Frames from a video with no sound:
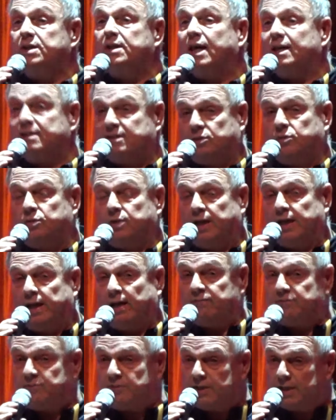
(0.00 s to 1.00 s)
he does today
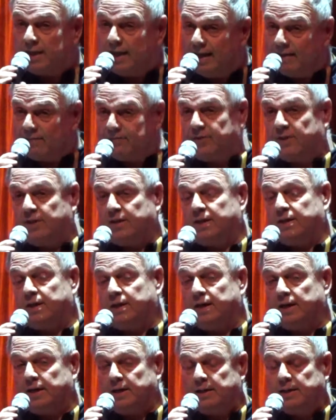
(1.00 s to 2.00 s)
after he left
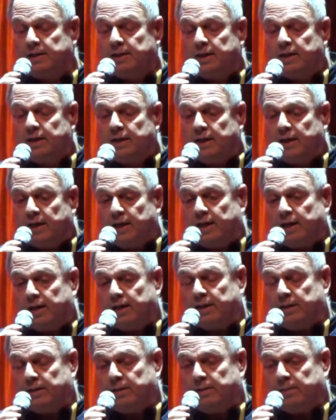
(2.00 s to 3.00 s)

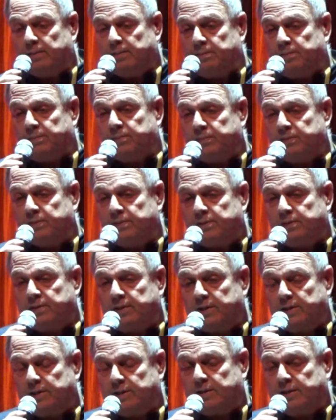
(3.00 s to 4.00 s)

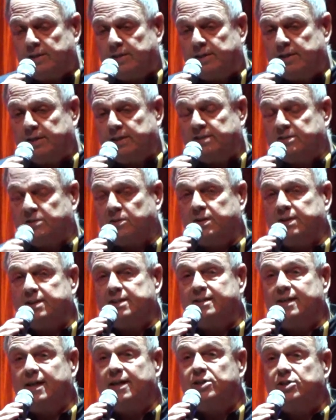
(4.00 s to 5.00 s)
his
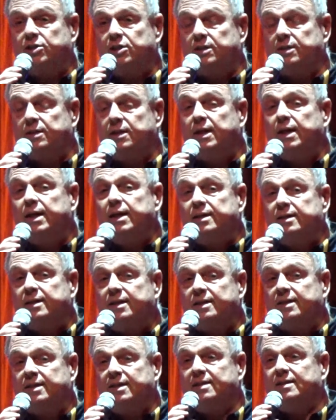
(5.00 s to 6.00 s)
organization,
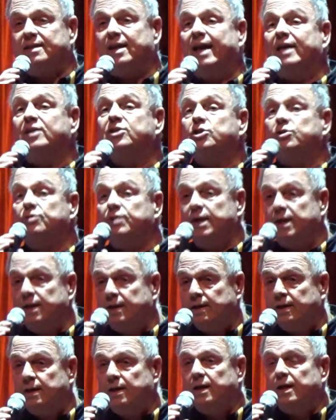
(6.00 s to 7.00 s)
that he's
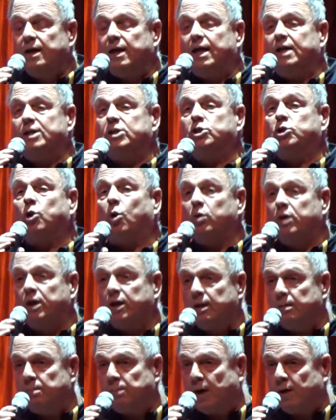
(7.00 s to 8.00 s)
lecturing and
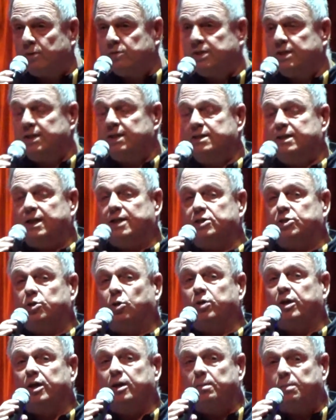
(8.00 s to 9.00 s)
talking about it and
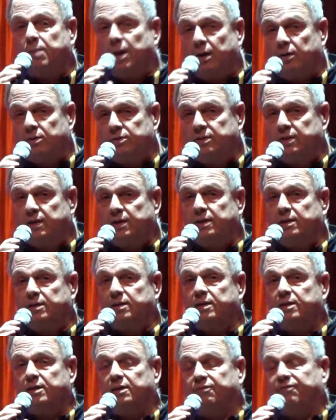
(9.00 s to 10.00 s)
talking about
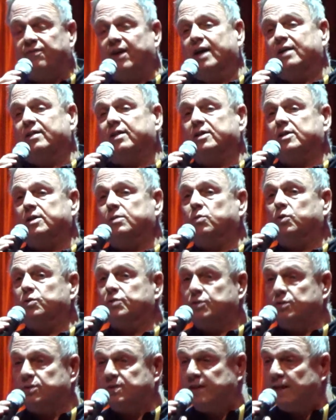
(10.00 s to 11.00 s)
the fact that he
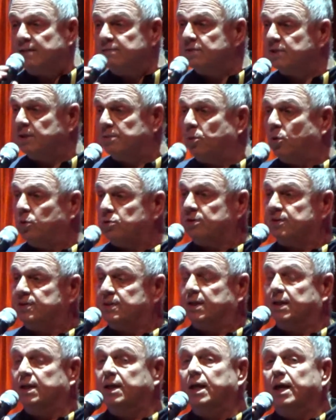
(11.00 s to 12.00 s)
wants to save the
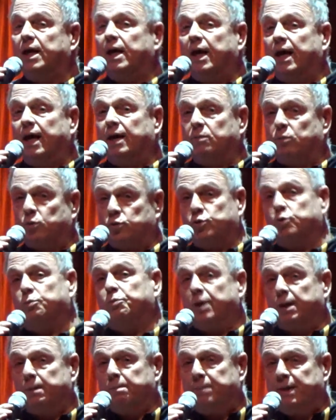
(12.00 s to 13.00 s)
democracy and want to
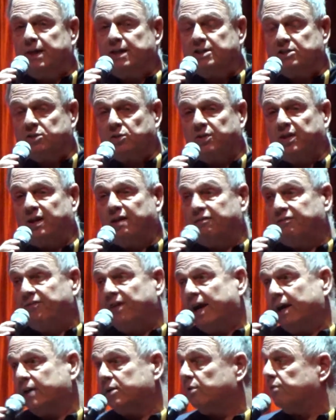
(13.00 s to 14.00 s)
bring peace. So the
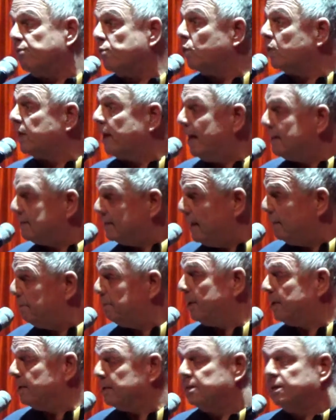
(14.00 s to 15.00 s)
effect of what has
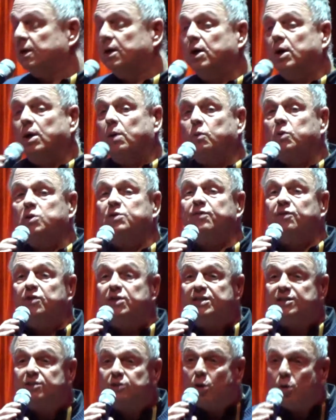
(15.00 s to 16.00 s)
happened was
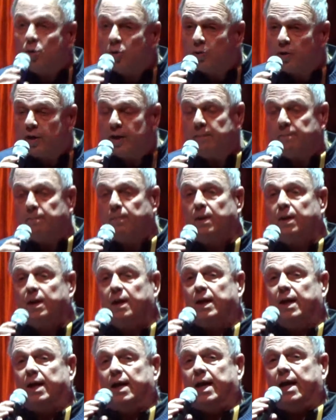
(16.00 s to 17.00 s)
very strong on him.
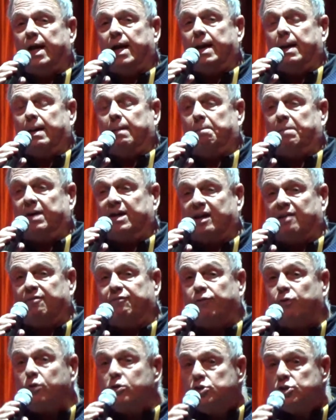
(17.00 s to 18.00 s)
But
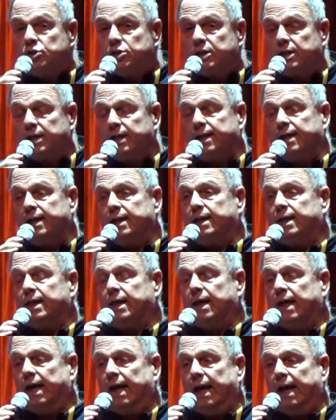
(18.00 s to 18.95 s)
unfortunately,